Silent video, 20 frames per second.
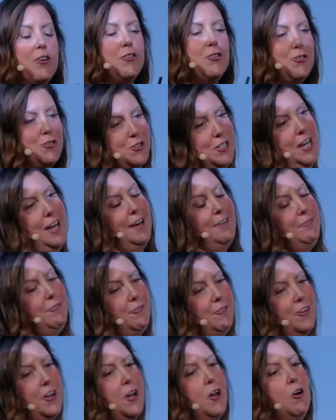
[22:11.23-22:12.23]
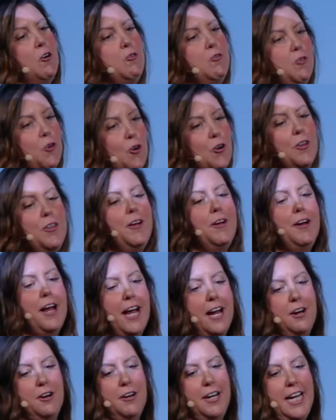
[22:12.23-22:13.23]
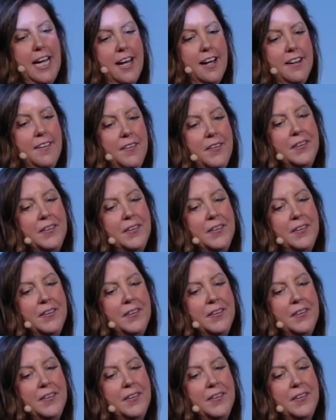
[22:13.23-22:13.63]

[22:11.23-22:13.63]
stuff for their area,